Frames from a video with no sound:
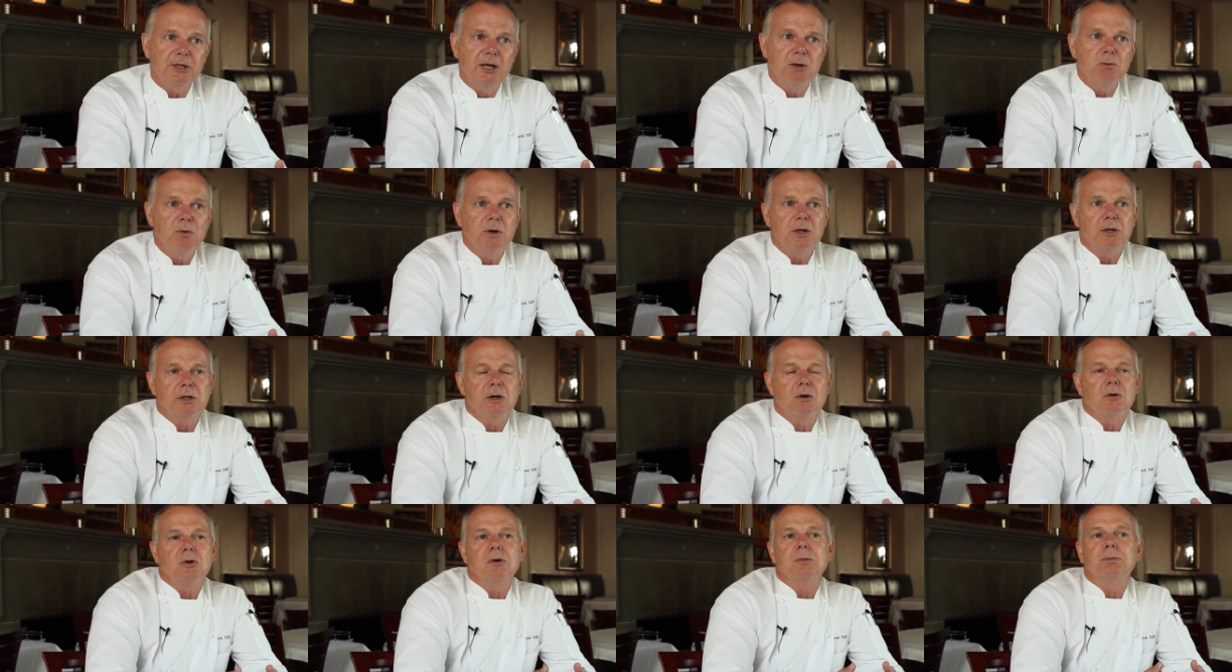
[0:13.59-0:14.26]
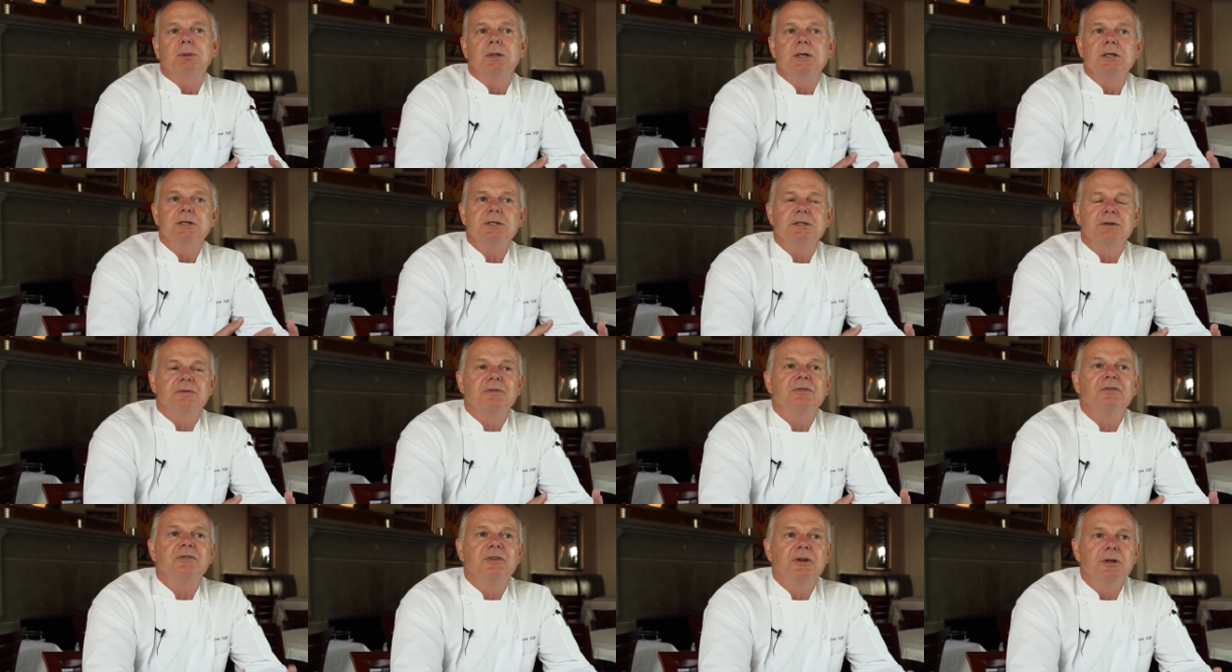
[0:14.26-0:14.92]
They want to go to a place
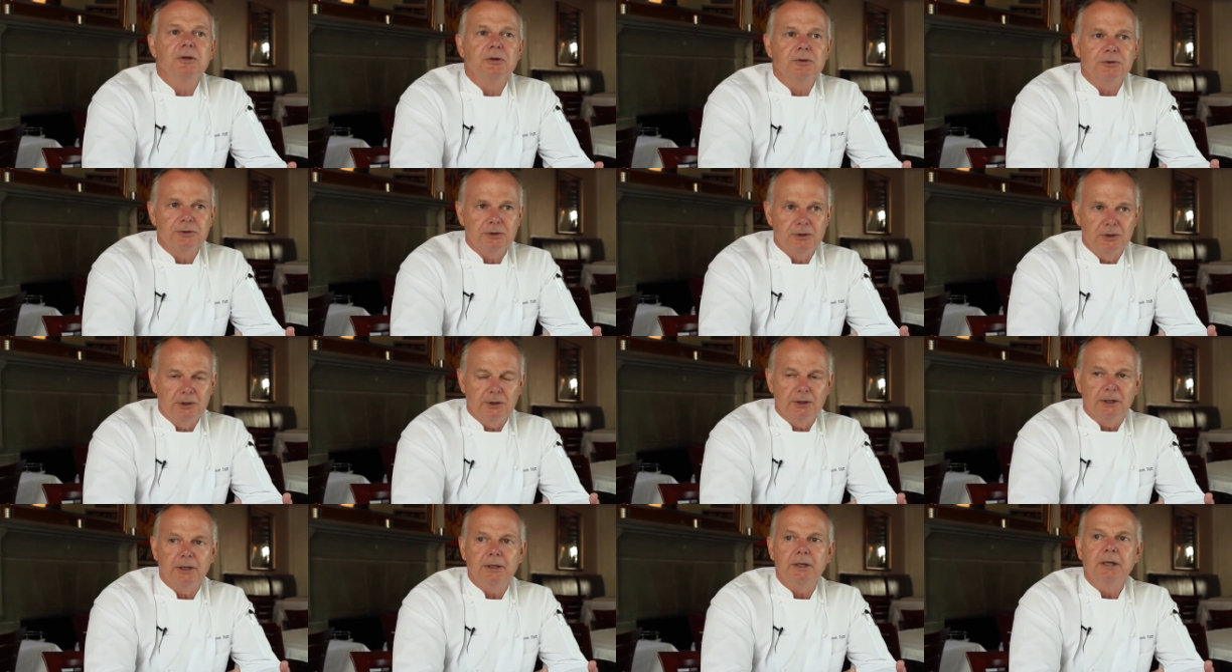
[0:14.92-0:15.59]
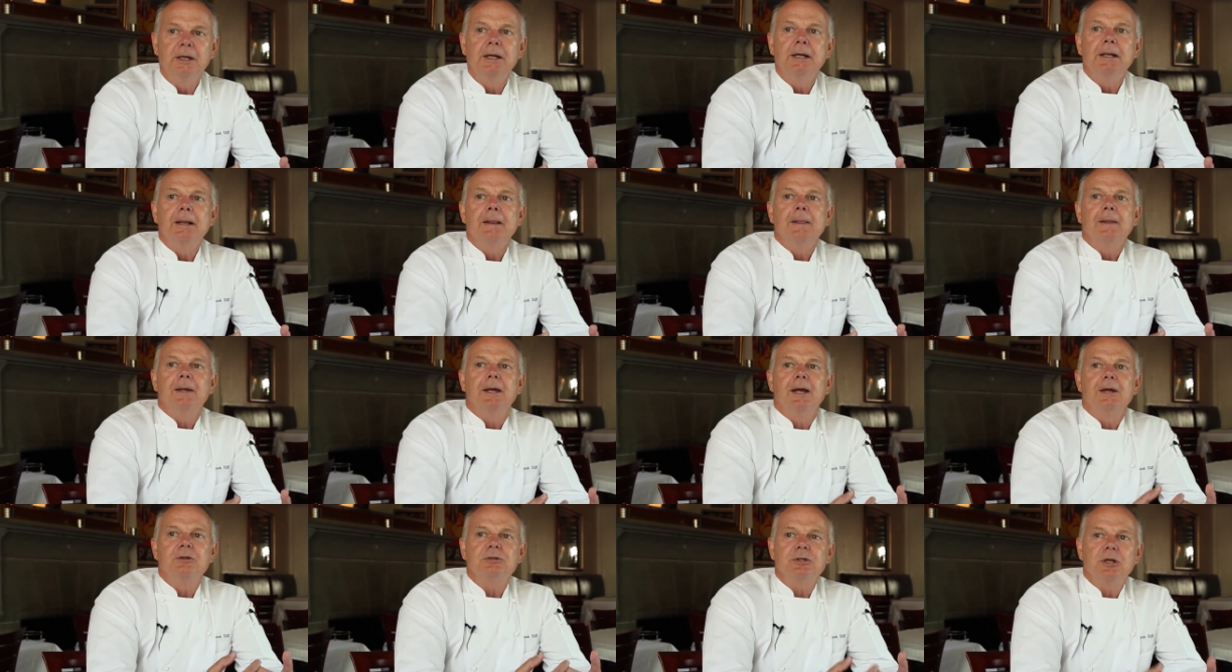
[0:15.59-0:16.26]
that feels good.
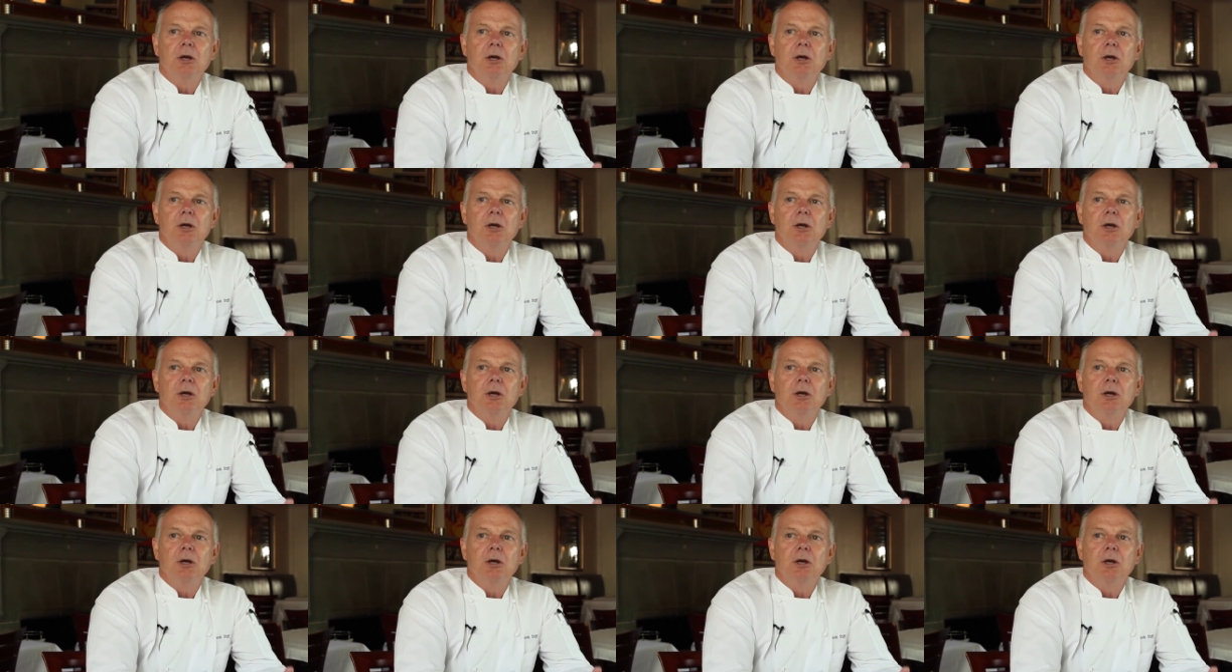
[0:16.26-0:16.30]
And